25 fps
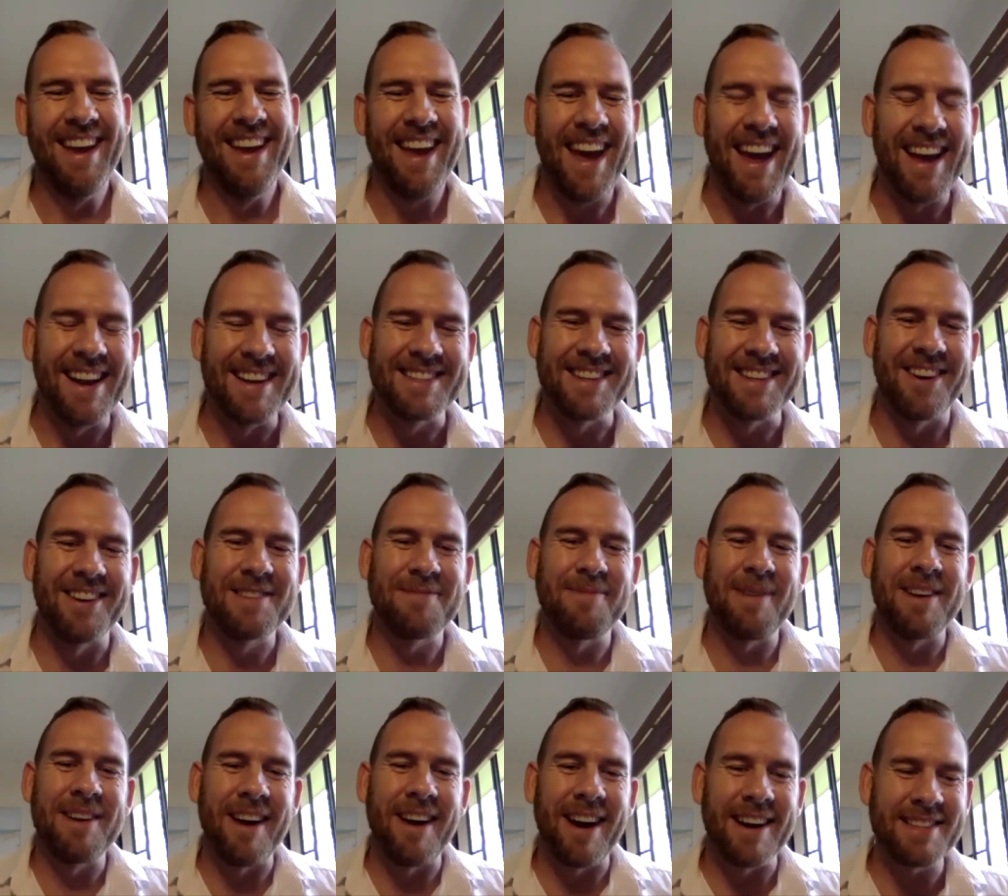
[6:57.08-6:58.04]
And so it's
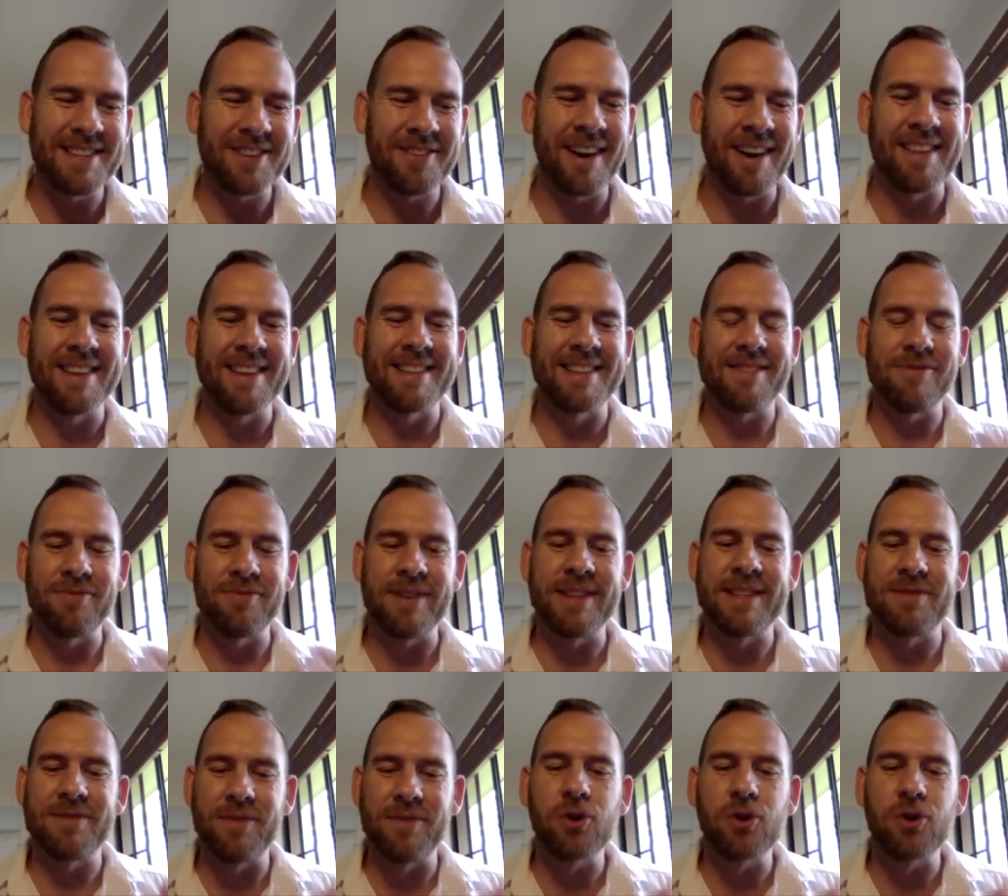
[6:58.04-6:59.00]
been nice to create this
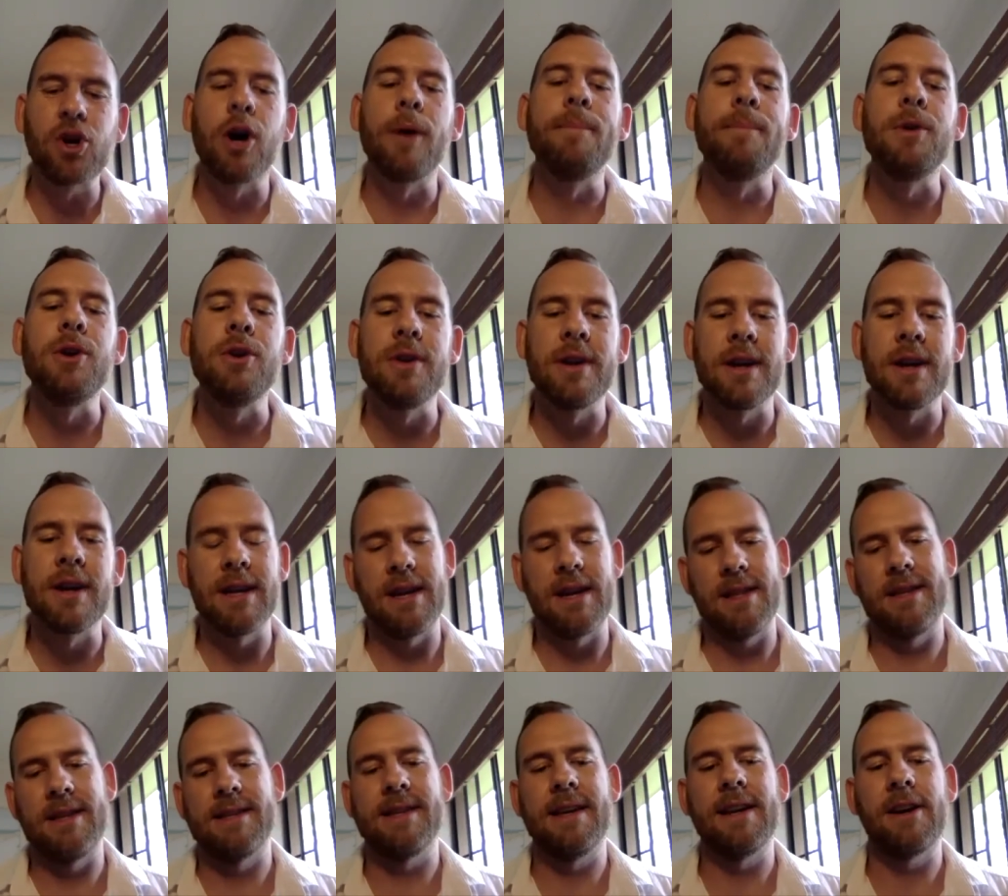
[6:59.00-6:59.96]
this real community in
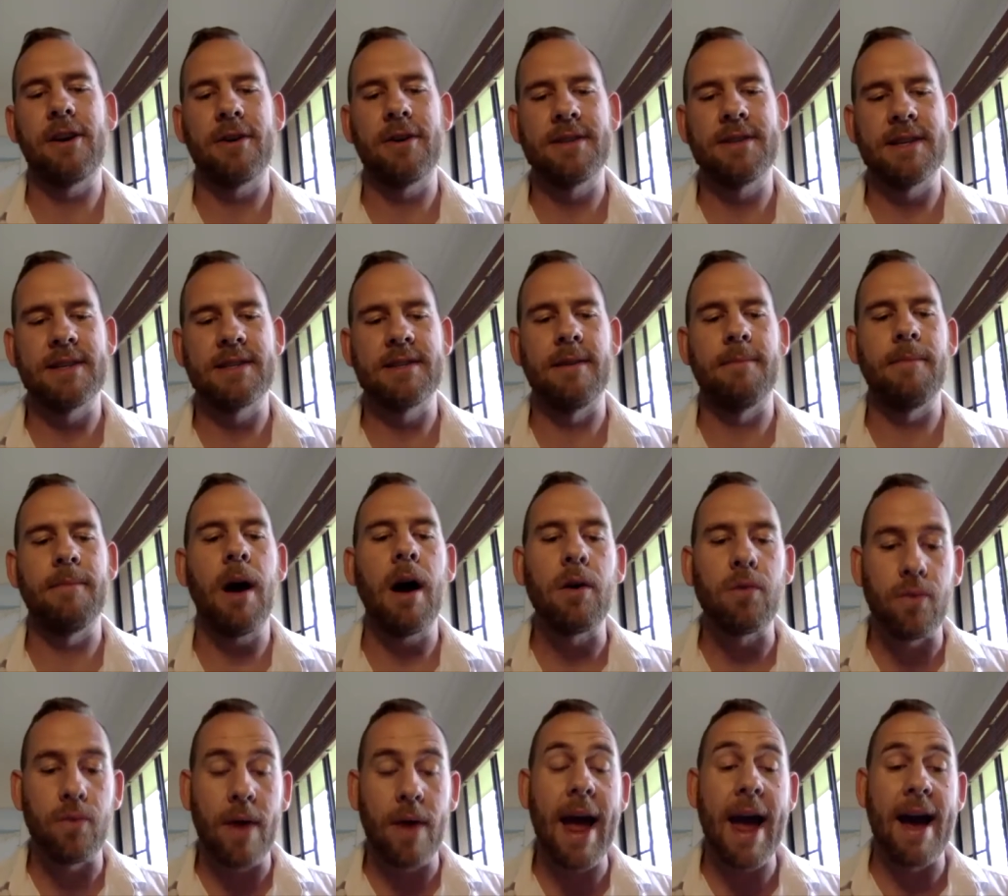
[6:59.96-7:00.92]
this ecosystem
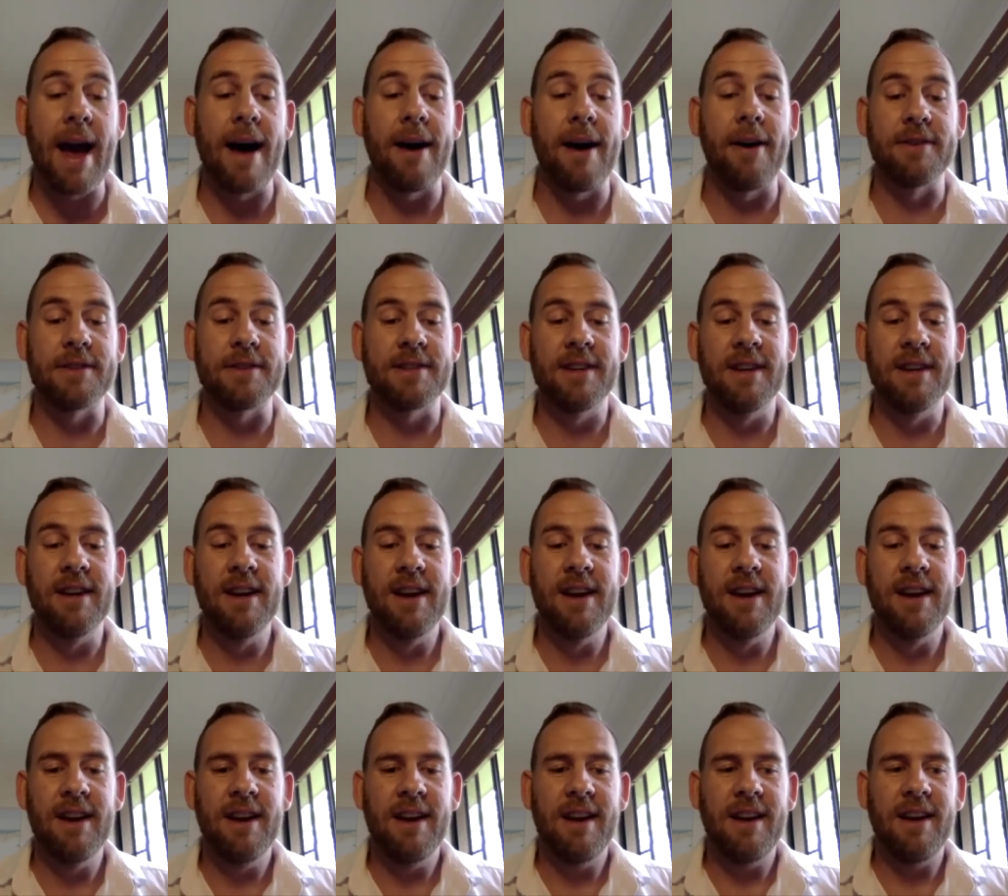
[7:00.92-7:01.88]
around
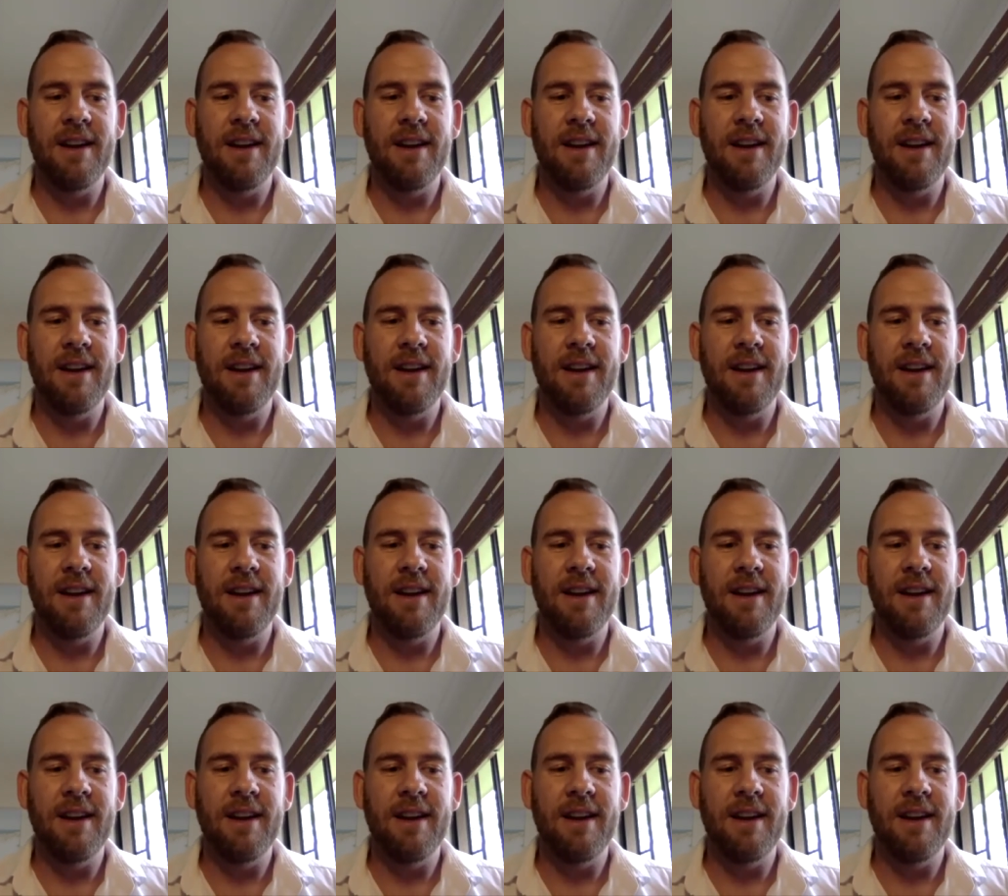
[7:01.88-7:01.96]
yeah.